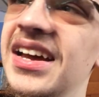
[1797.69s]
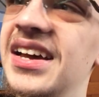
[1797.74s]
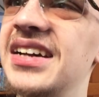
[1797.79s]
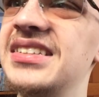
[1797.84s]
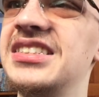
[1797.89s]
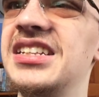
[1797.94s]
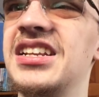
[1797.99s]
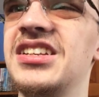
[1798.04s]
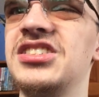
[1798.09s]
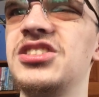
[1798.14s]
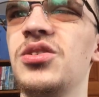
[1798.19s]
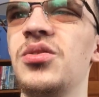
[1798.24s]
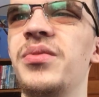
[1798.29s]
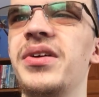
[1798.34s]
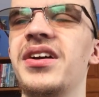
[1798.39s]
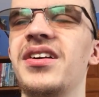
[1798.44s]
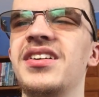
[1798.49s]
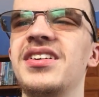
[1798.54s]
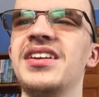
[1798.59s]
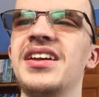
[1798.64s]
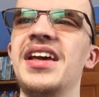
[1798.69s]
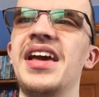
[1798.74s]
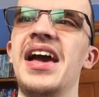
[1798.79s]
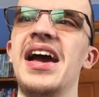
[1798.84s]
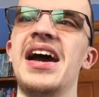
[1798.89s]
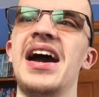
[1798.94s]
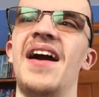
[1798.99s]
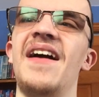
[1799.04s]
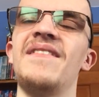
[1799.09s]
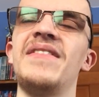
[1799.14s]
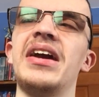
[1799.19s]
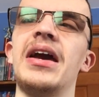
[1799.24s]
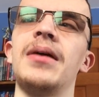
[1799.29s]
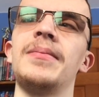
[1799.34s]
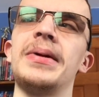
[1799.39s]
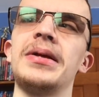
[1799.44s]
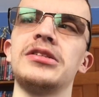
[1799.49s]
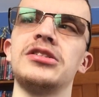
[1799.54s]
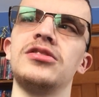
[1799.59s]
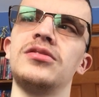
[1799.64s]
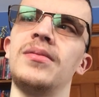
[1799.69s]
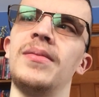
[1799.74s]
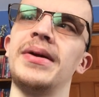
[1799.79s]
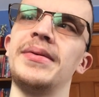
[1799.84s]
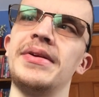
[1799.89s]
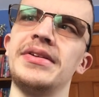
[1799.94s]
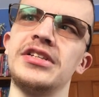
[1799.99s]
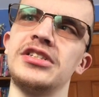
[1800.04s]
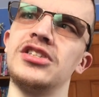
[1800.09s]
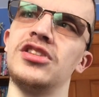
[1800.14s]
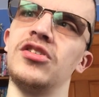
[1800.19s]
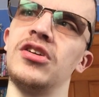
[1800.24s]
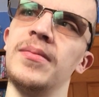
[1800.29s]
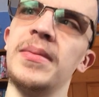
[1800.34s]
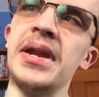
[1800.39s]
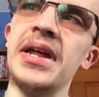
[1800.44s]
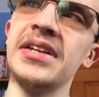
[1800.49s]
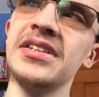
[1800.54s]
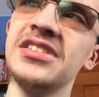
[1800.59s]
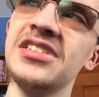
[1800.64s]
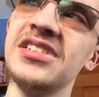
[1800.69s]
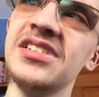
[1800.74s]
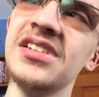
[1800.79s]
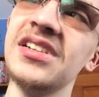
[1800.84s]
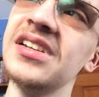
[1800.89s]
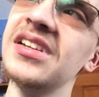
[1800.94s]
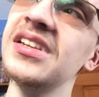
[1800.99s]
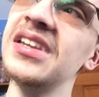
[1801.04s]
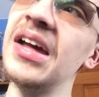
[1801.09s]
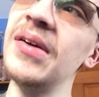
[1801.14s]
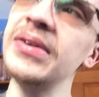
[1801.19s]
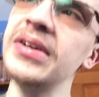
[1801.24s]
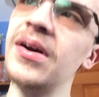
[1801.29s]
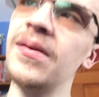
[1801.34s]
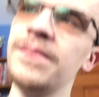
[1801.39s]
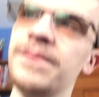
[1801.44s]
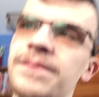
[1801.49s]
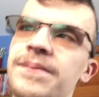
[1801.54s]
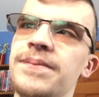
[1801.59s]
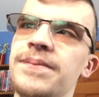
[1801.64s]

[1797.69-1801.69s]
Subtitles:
I said that's so weird. I'm gonna make this 30 minutes. There we go.